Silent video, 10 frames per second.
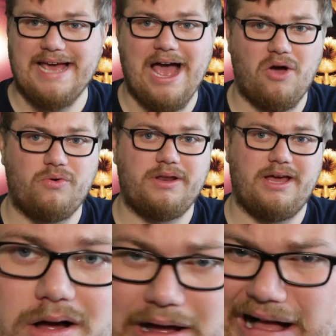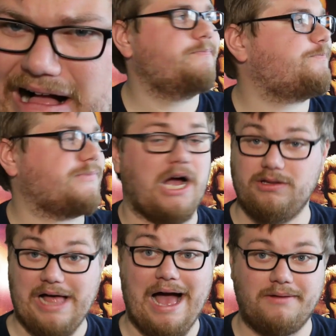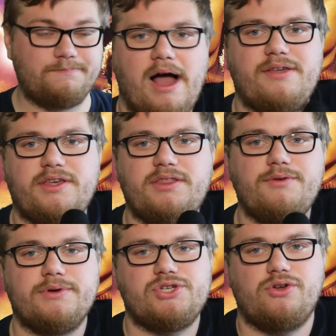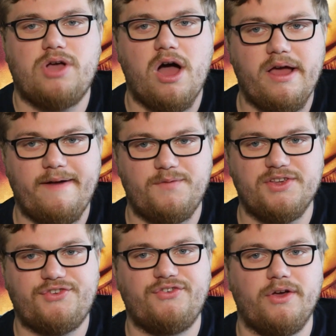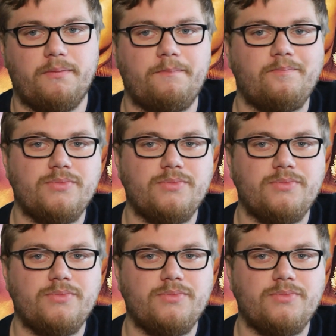down a lot. I think the original cut of this film